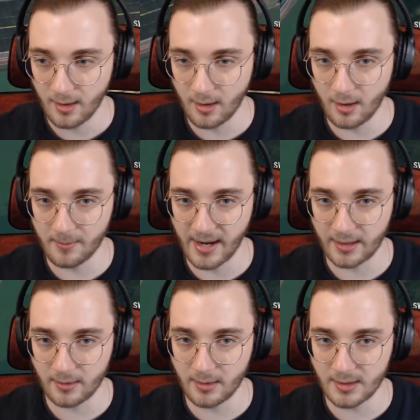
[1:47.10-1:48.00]
Oh my
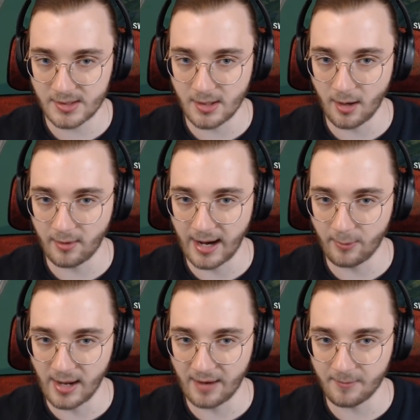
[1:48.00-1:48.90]
goodness, alright,
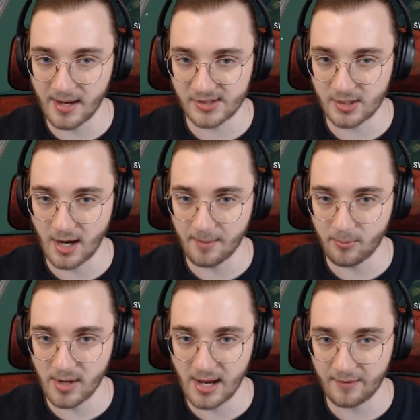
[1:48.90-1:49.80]
we have messed it up.
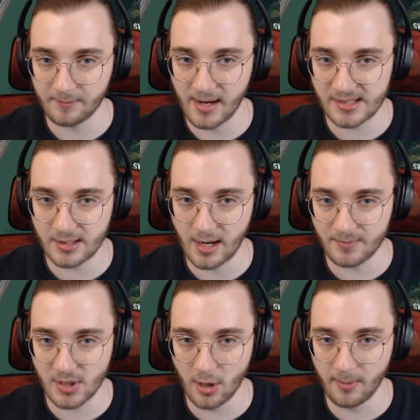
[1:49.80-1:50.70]
We have messed it up
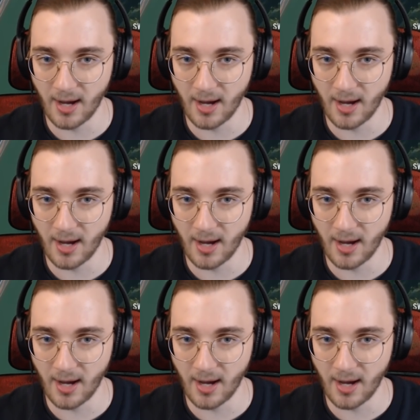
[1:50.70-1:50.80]
so